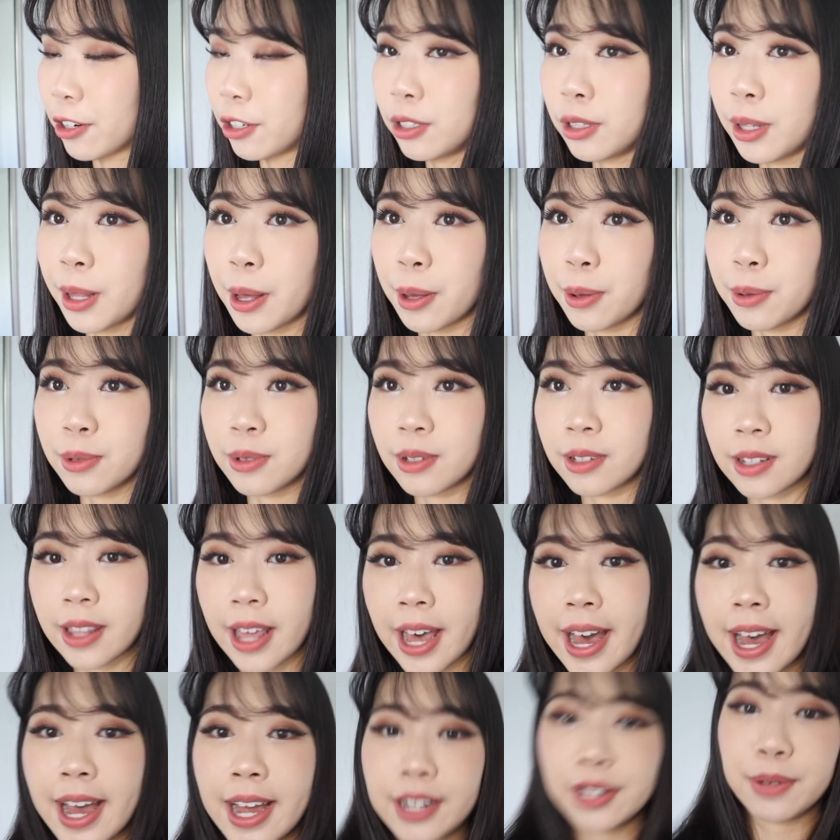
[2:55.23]
clothes
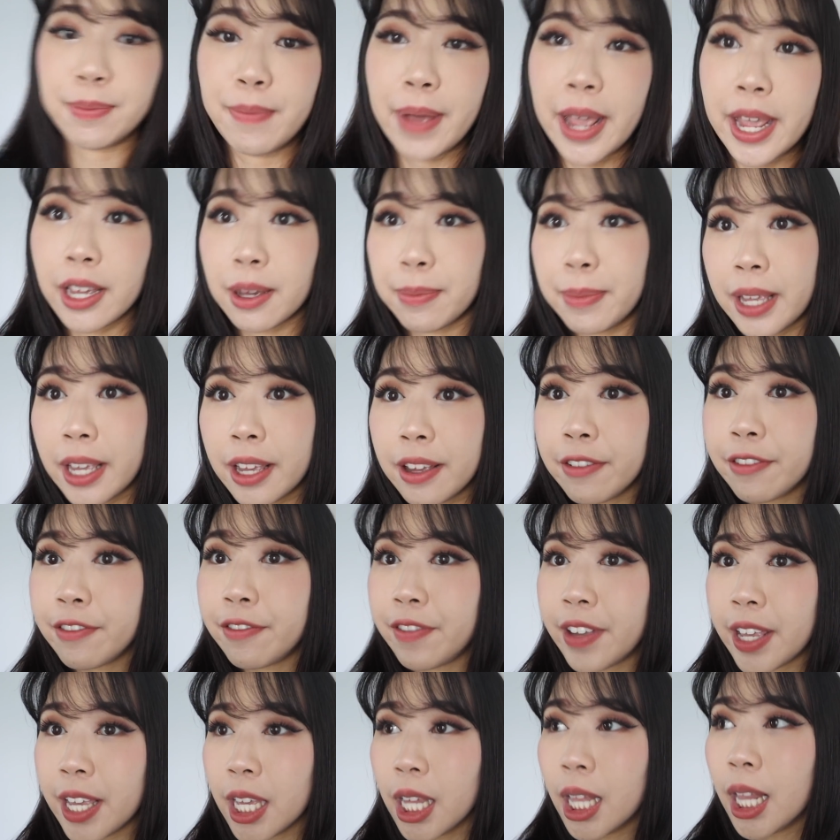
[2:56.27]
that make me
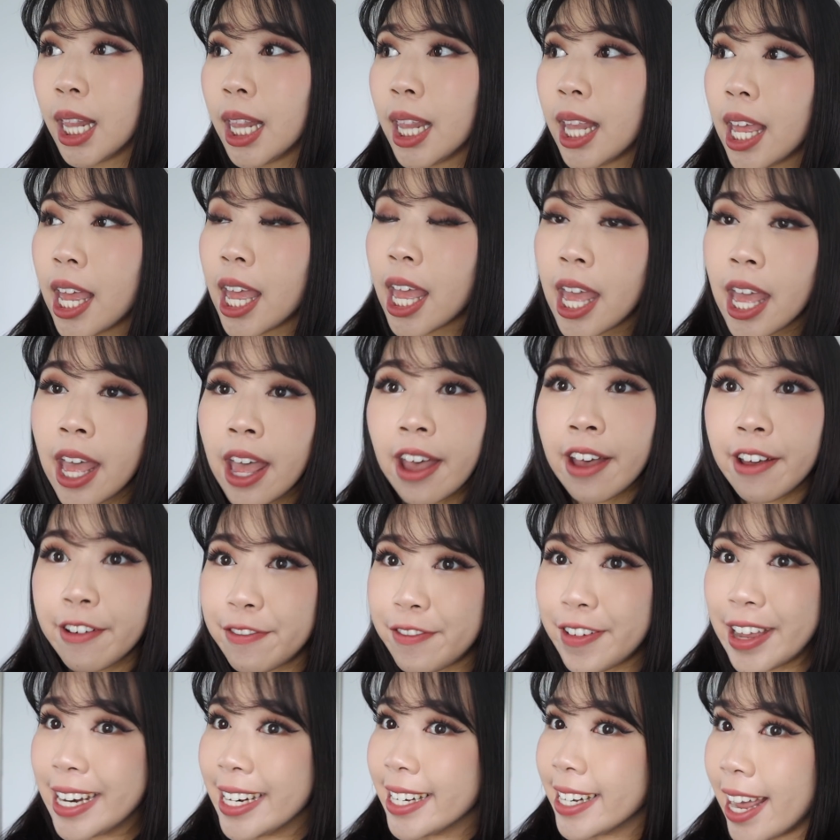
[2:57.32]
feel
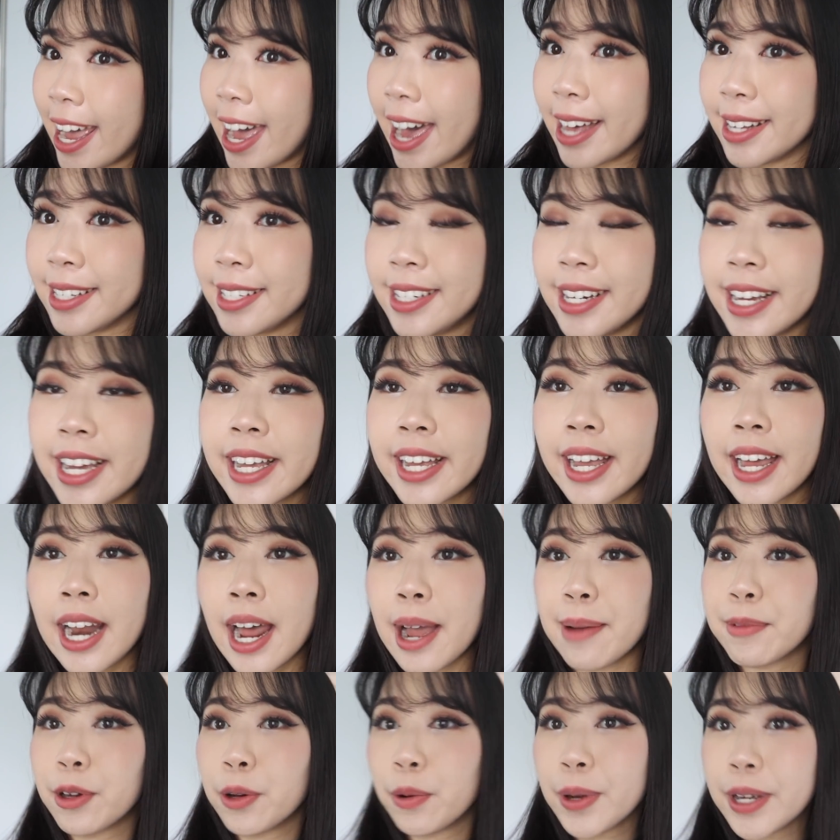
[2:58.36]
fantastic, and
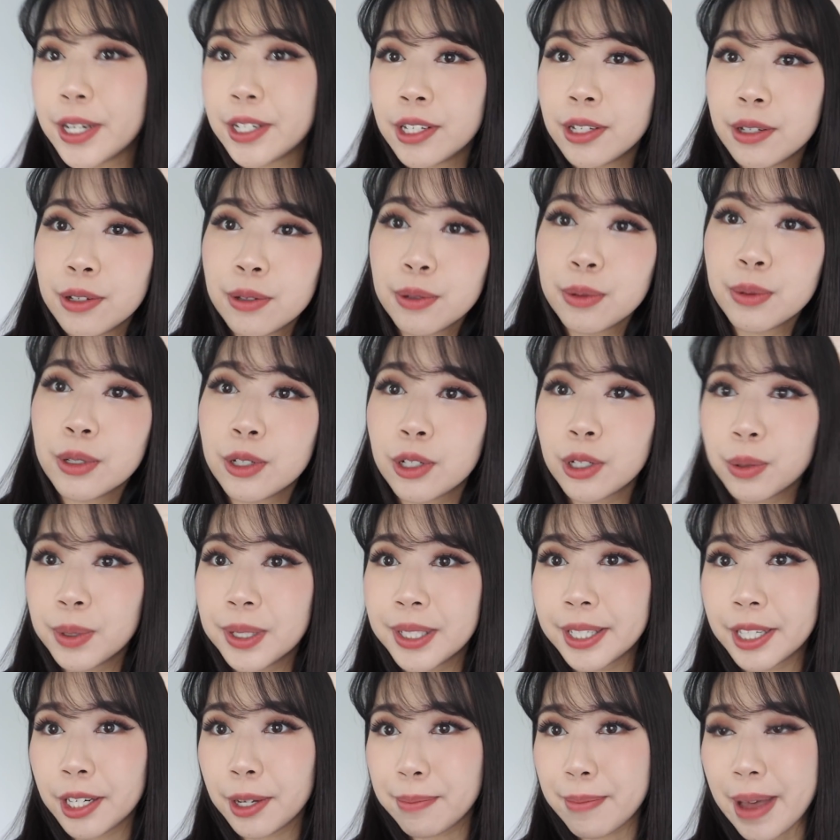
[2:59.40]
I'm going to do a
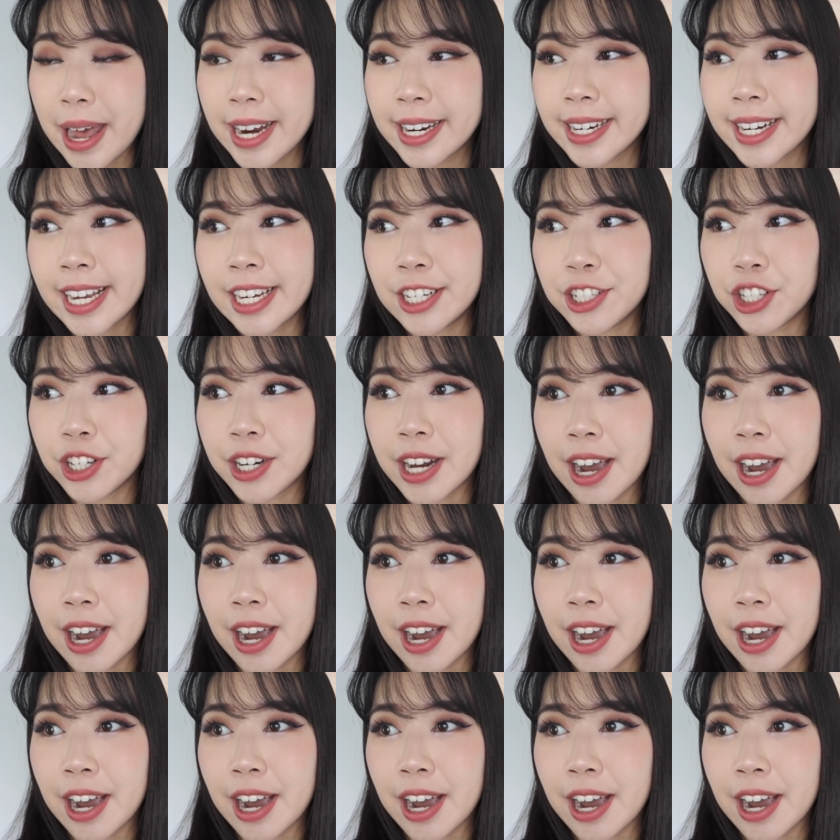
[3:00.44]
little meditation